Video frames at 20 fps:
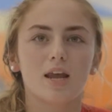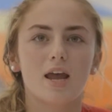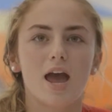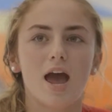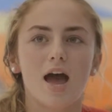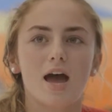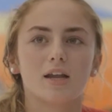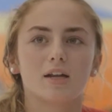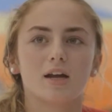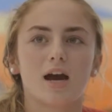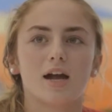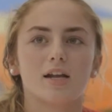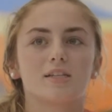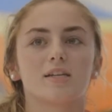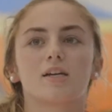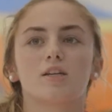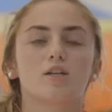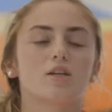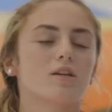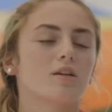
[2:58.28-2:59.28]
and I
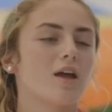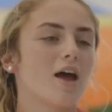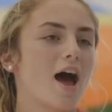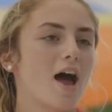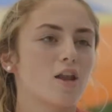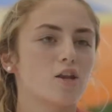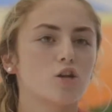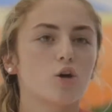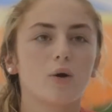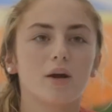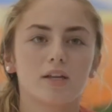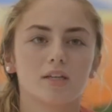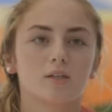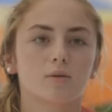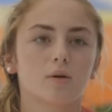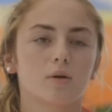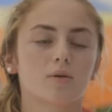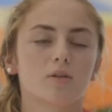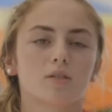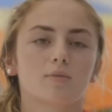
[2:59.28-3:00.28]
had no idea
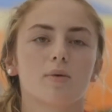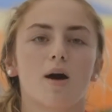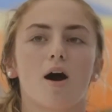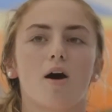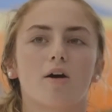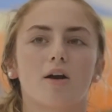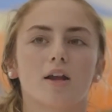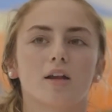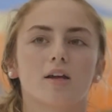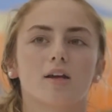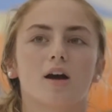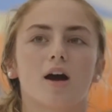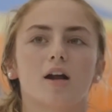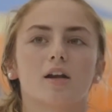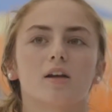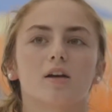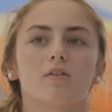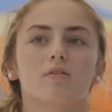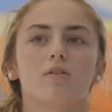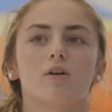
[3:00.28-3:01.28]
what it was about, and it kind
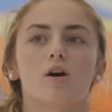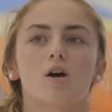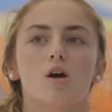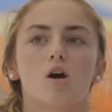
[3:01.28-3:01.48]
of